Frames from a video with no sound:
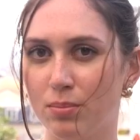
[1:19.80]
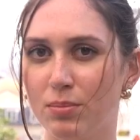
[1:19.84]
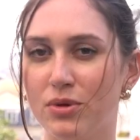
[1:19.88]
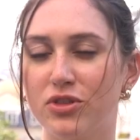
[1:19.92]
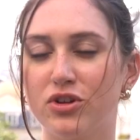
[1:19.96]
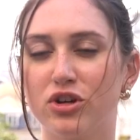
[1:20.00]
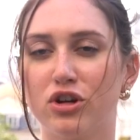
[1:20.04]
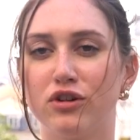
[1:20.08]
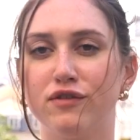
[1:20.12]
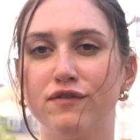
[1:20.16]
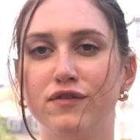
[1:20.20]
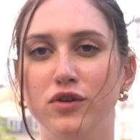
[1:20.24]

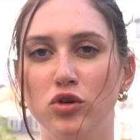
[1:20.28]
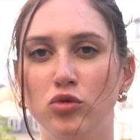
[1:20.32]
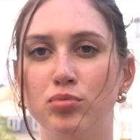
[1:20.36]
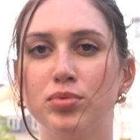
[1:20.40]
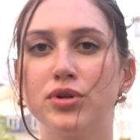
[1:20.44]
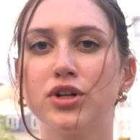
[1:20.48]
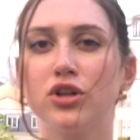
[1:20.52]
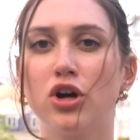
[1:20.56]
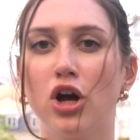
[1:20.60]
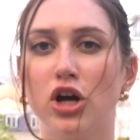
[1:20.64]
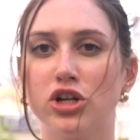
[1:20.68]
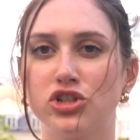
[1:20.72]
but there are a few
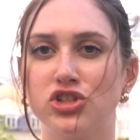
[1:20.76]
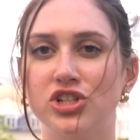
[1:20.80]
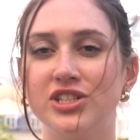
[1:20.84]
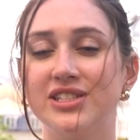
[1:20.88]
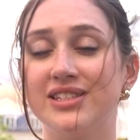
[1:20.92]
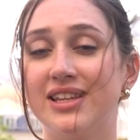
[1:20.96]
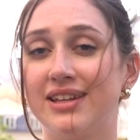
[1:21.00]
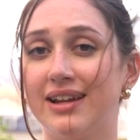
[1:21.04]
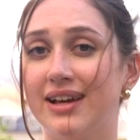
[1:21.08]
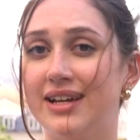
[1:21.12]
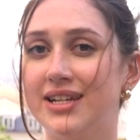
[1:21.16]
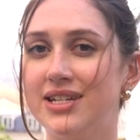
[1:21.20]

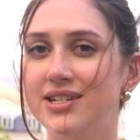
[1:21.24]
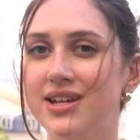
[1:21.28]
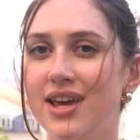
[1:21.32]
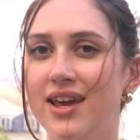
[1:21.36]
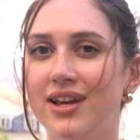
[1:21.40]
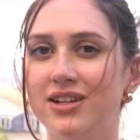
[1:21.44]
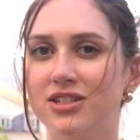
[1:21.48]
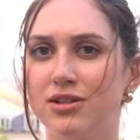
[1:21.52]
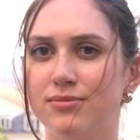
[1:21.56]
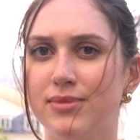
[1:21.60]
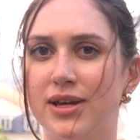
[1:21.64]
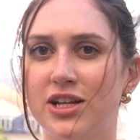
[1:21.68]
precautions that I
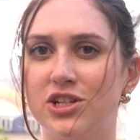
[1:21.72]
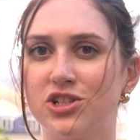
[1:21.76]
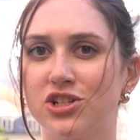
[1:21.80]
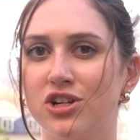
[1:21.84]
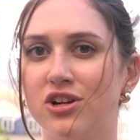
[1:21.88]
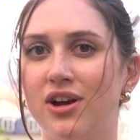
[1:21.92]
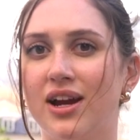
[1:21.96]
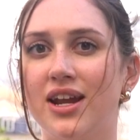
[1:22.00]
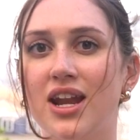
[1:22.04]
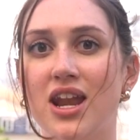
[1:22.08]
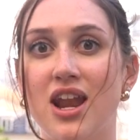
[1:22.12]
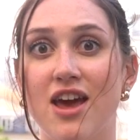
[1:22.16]
take to make
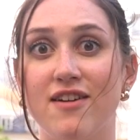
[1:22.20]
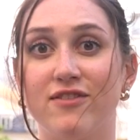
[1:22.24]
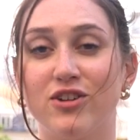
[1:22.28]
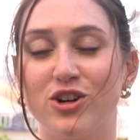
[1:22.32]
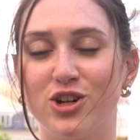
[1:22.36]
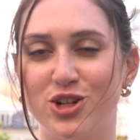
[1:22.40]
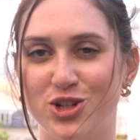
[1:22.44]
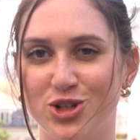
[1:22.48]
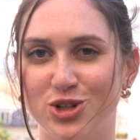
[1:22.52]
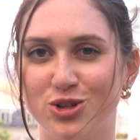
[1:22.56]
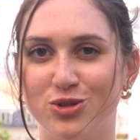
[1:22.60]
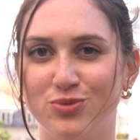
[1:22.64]
sure I
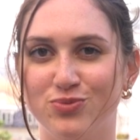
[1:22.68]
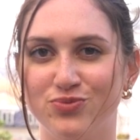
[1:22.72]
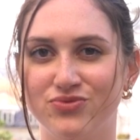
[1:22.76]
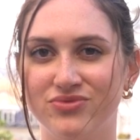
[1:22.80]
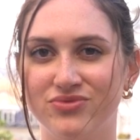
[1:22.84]
never do.